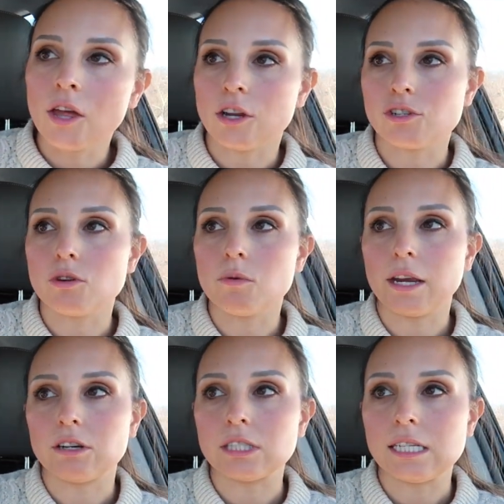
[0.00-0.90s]
there's no
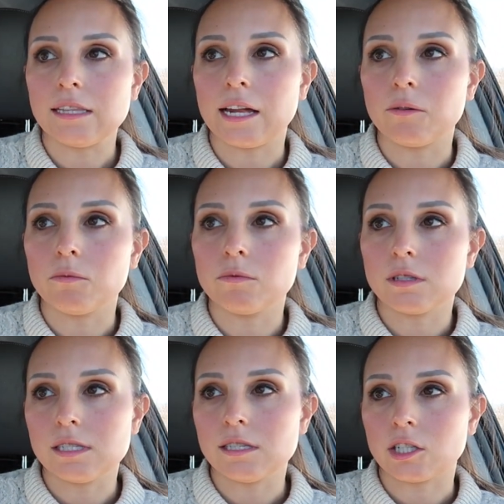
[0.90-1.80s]
guarantee that the
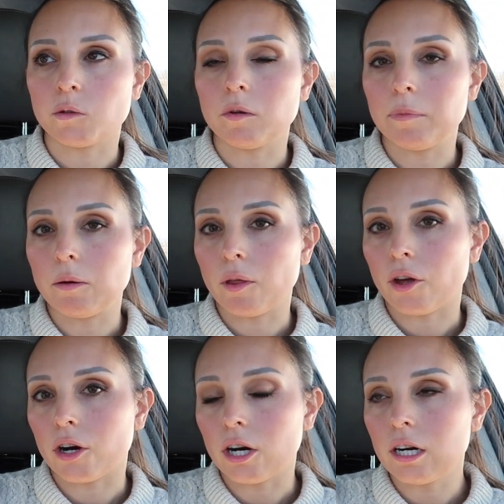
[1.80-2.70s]
C-section would be with
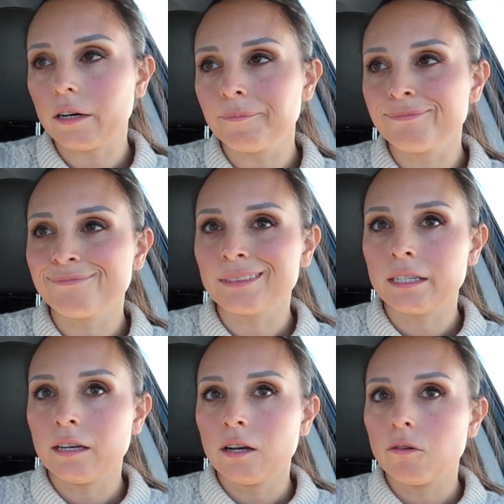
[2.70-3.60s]
her,
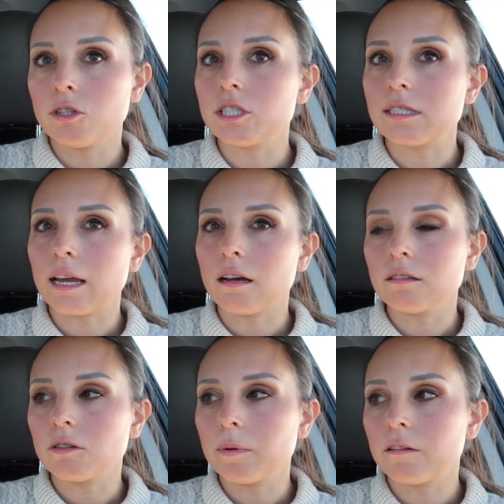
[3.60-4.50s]
which is like a
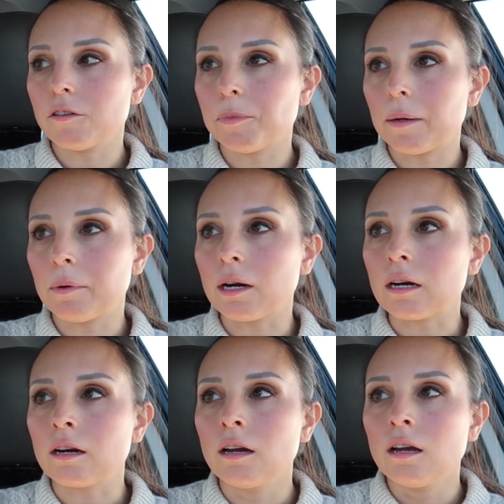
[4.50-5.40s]
little bit of a bummer.